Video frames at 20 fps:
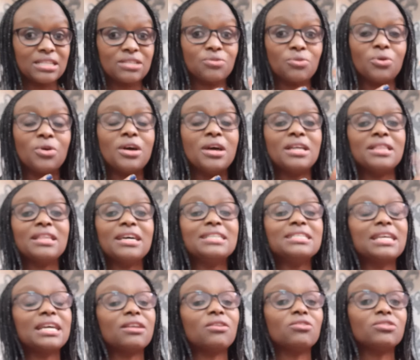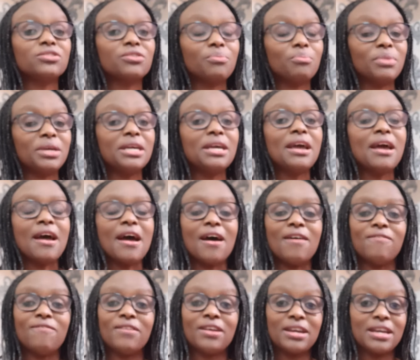So that can also be
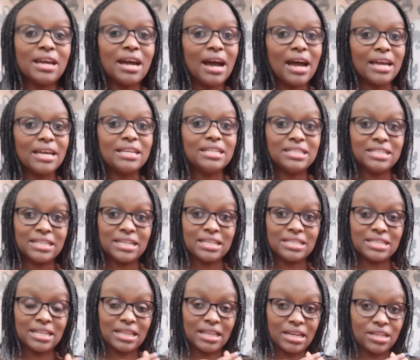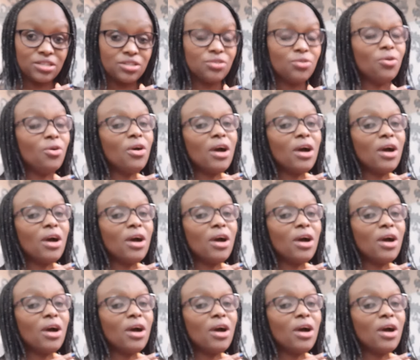a very high indicator that you